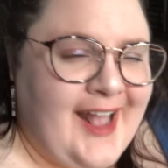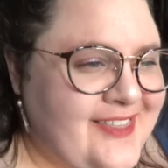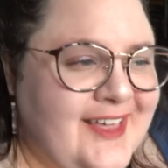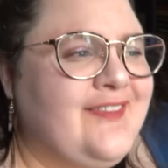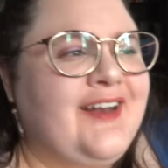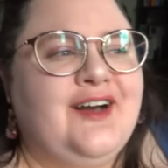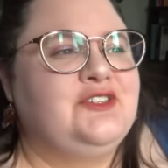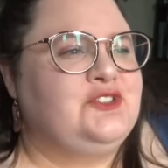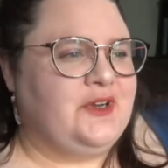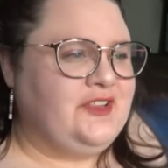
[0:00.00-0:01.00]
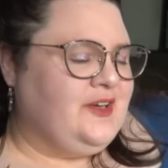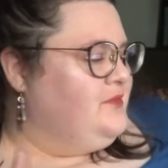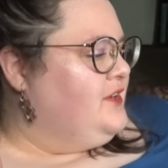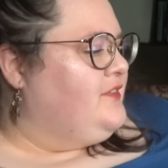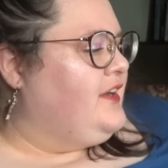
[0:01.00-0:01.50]
I think that I'll enjoy
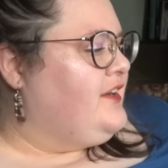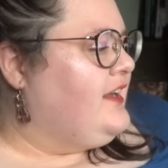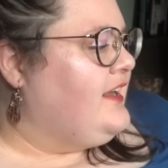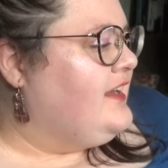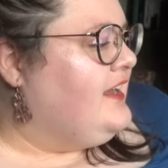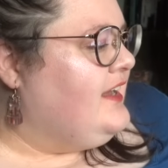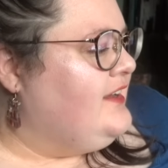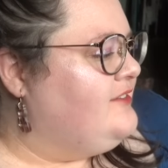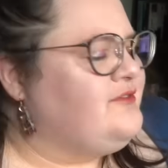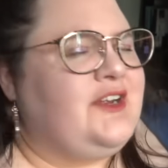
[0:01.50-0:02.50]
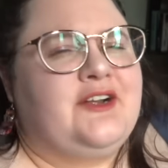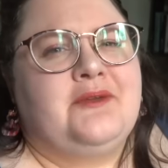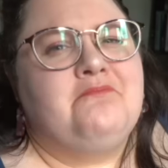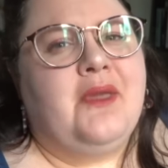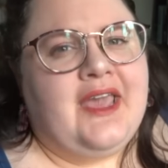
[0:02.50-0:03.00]
them. They're very,
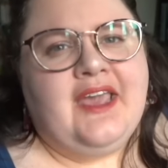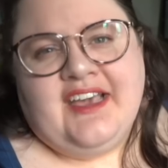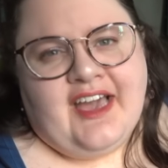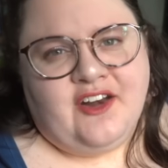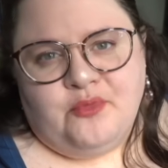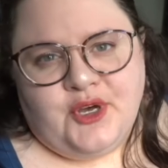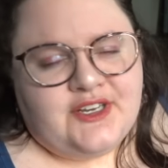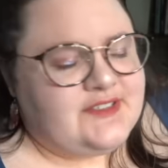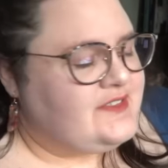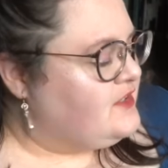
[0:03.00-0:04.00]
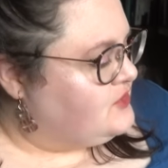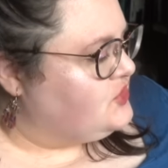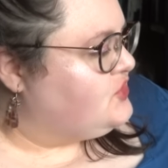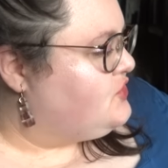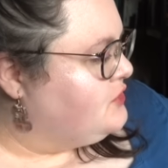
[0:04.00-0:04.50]
very me kind of books. They're
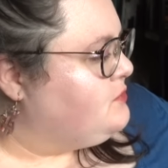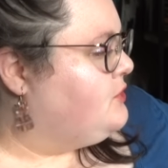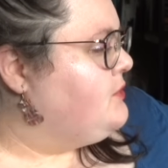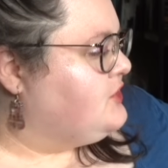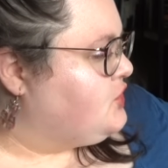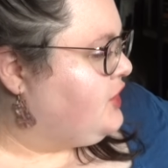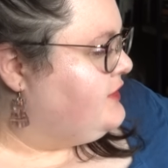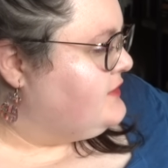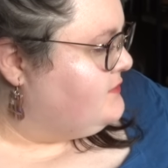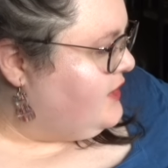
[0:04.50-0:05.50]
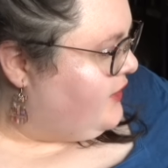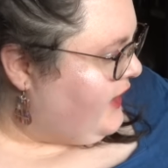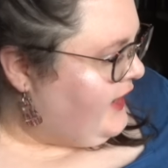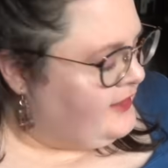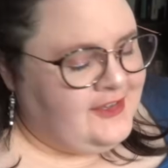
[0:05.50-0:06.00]
just true blue mysteries.
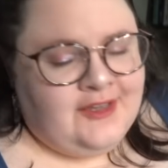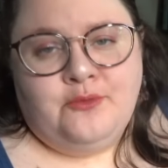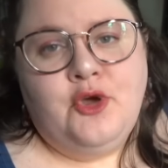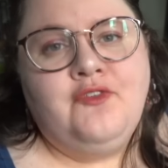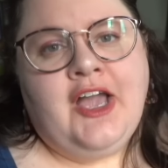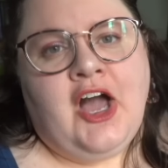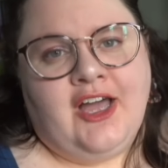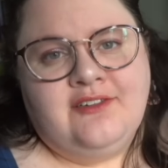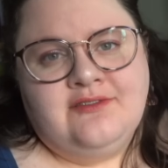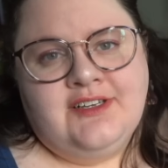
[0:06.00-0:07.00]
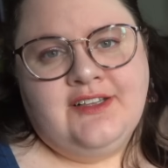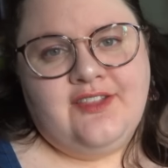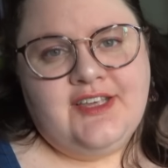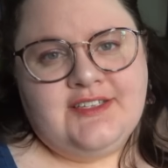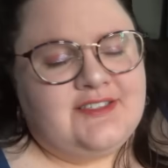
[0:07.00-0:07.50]
Okay, moving on.
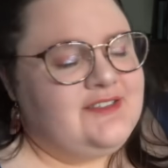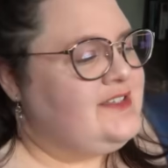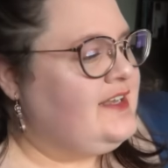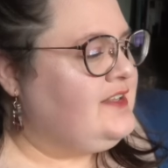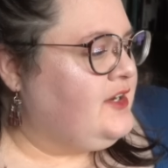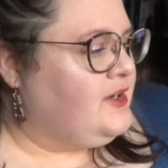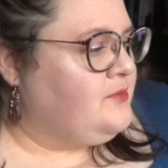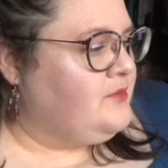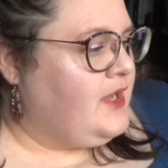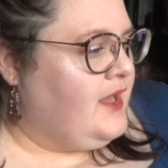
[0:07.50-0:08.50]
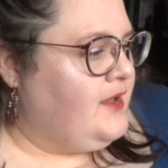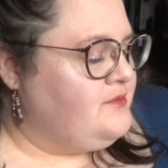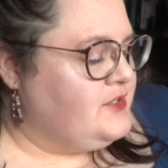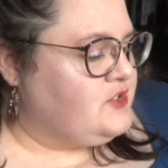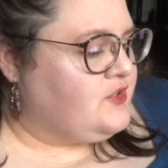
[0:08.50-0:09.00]
This Sinclair
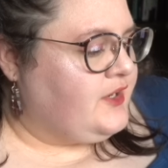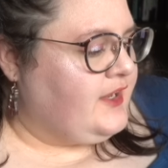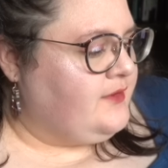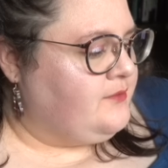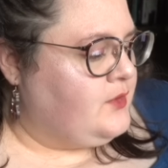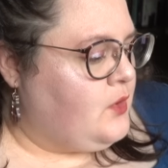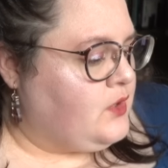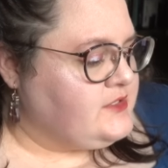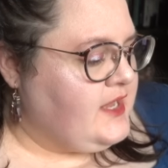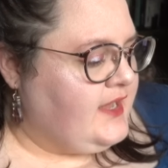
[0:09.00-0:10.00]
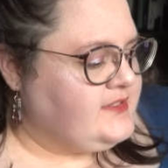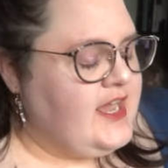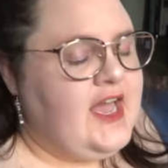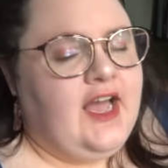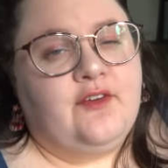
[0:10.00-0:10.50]
uh, Mystery Quartet.
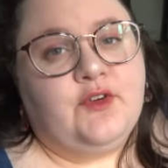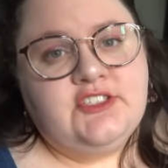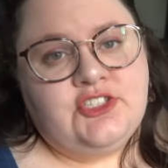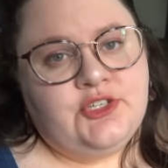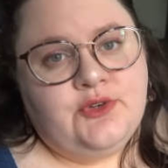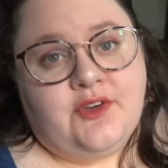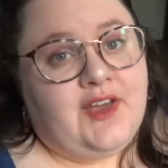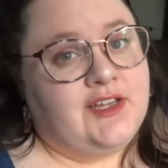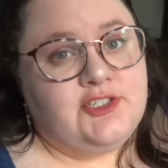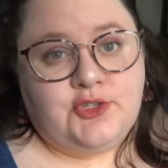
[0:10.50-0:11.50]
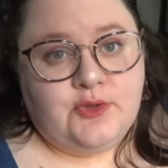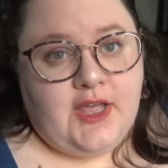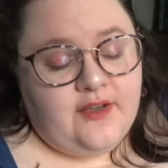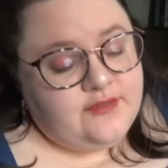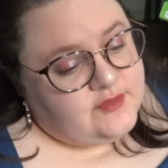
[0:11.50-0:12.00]
I've read two, I've got two
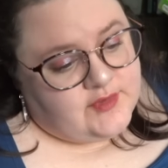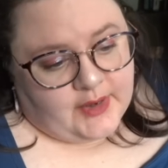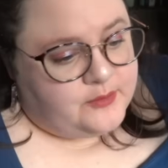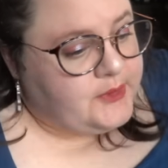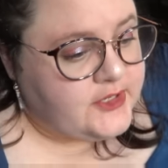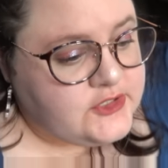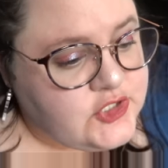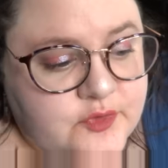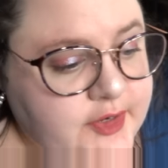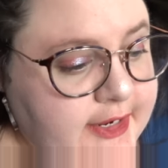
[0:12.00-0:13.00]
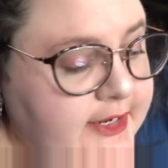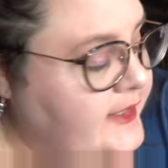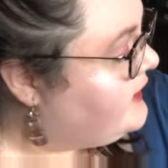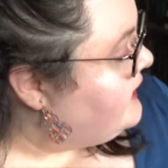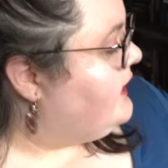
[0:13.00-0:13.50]
left. That would be good to
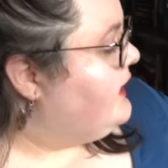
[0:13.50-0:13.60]
read.